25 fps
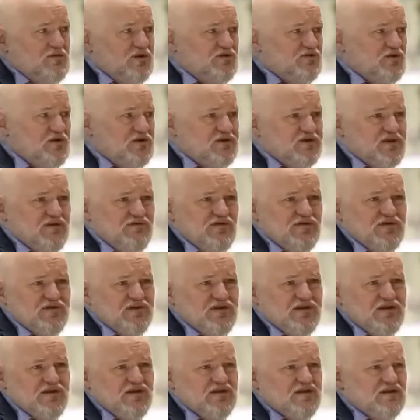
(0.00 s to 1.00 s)
between
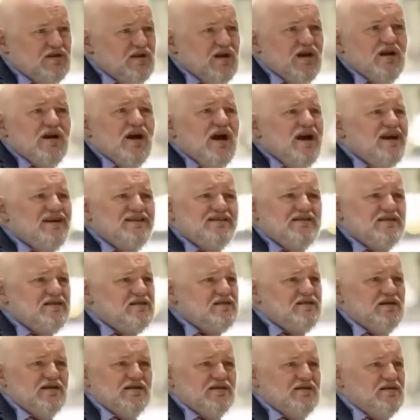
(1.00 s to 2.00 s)
17,
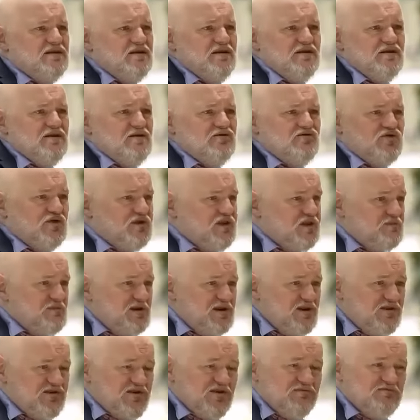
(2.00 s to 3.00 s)
18 and 20
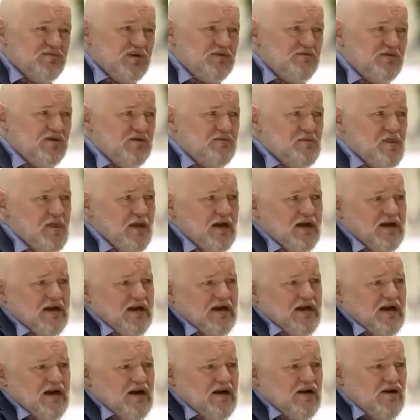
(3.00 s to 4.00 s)
million of people.
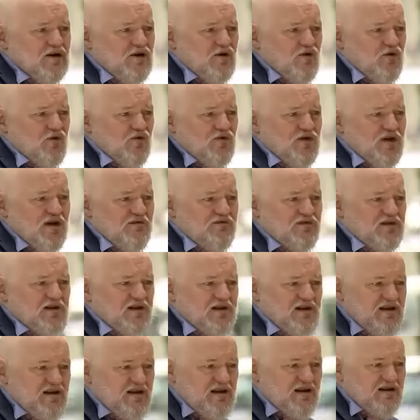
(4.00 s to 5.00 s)
We have
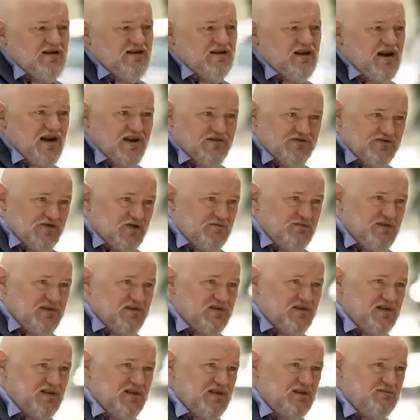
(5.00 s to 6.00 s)
clearly
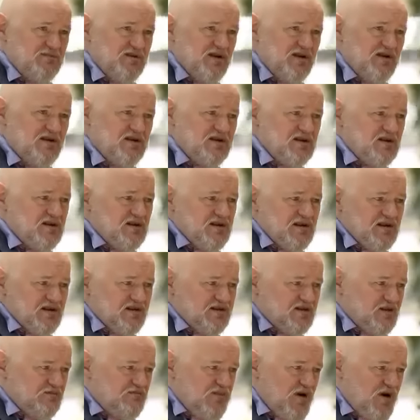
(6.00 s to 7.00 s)
extremists in Libya.
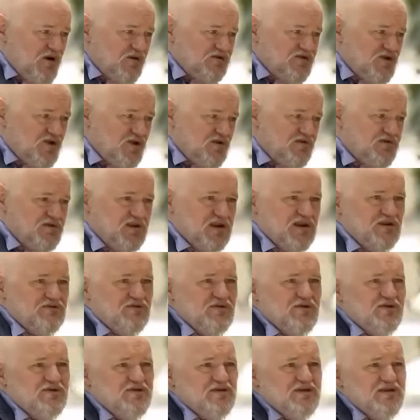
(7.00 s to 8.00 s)
It's the border of
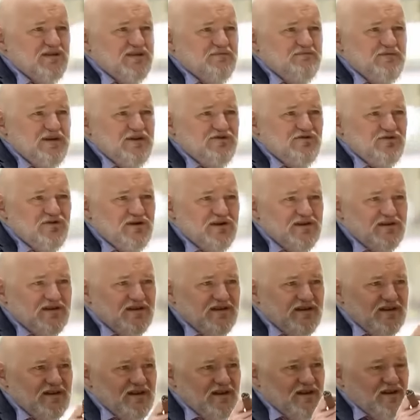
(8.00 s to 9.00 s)
Iran. It's
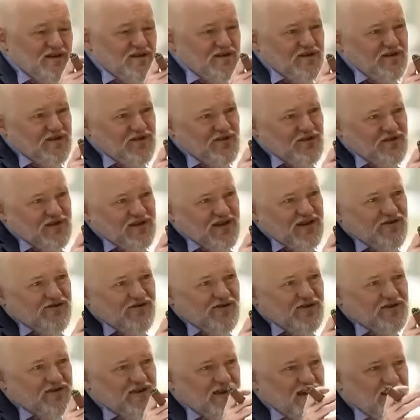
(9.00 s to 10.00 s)
between the
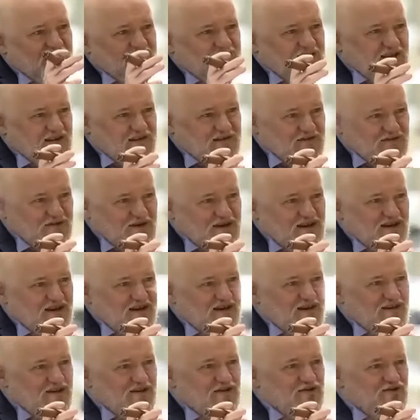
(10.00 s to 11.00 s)
Iran and
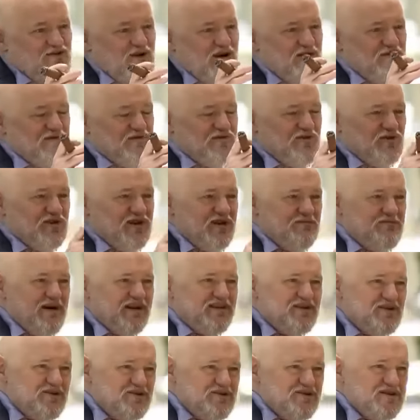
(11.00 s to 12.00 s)
Israel. You have the
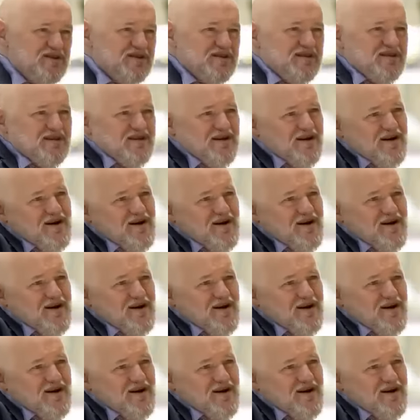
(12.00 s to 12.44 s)
Lebanon